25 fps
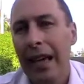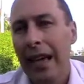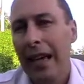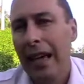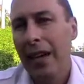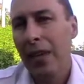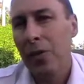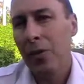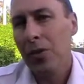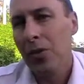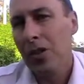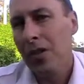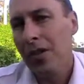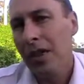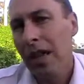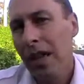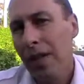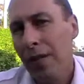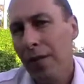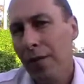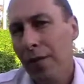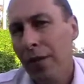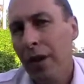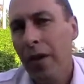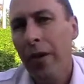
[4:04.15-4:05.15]
And it was at
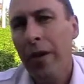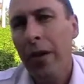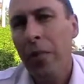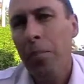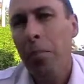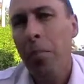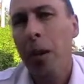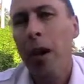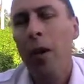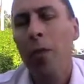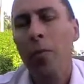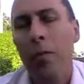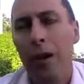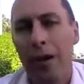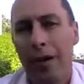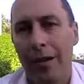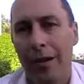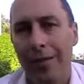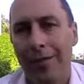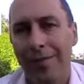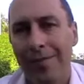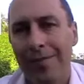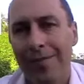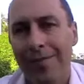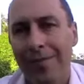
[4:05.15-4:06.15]
that very moment
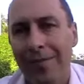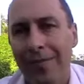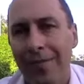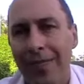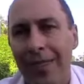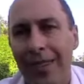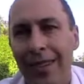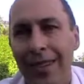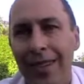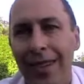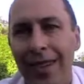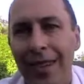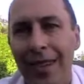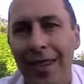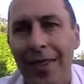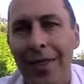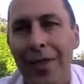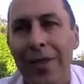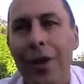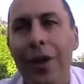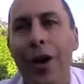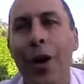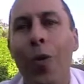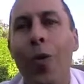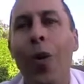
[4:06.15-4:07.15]

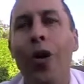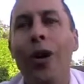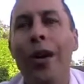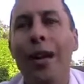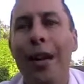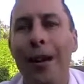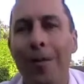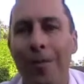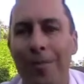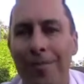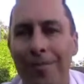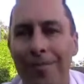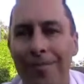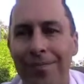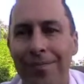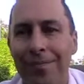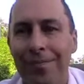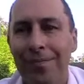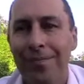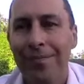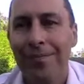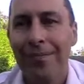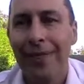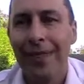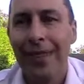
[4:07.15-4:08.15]
that I woke up.
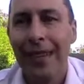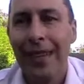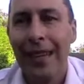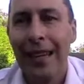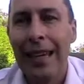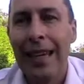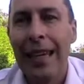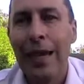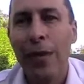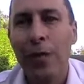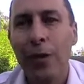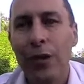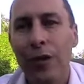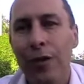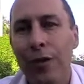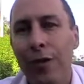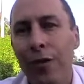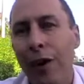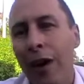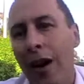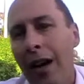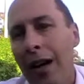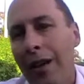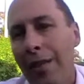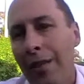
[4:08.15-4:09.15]
It was
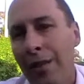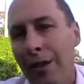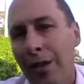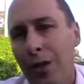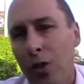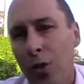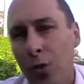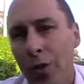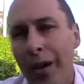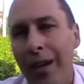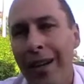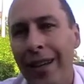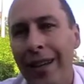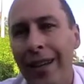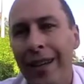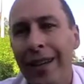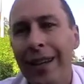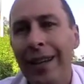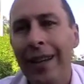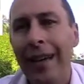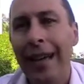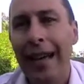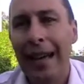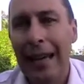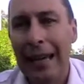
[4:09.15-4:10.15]
5:20
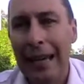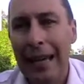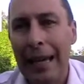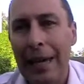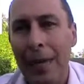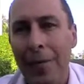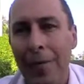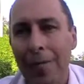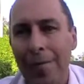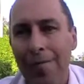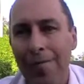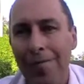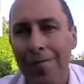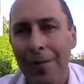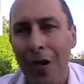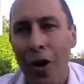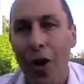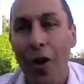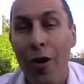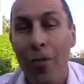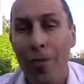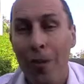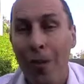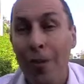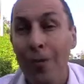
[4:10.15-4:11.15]
a.m.
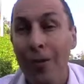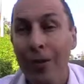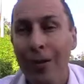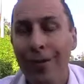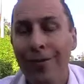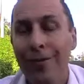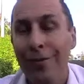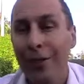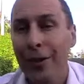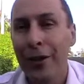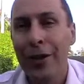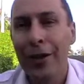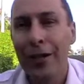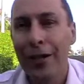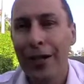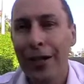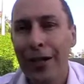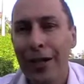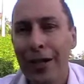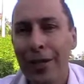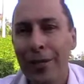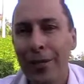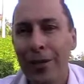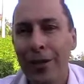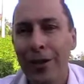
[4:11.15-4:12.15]
I remember it very
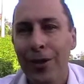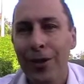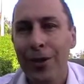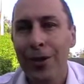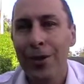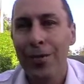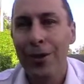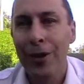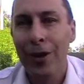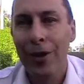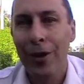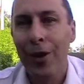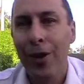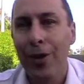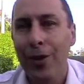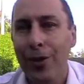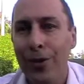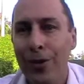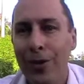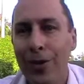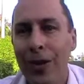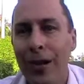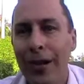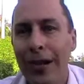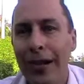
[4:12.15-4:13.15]
clearly because my clock
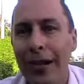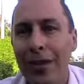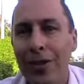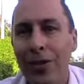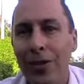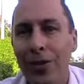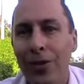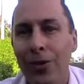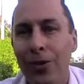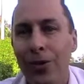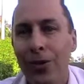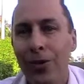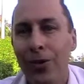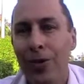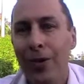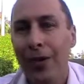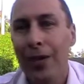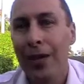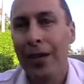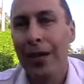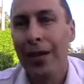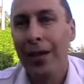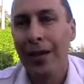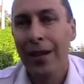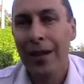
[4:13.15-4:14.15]
was right next door to
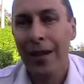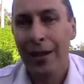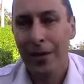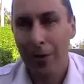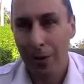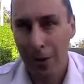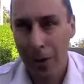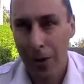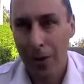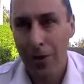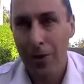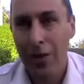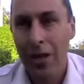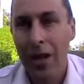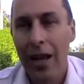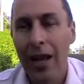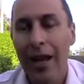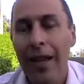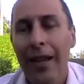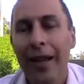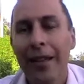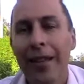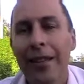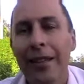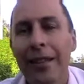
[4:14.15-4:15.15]
my where I was
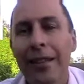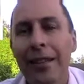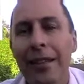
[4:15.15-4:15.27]
laying.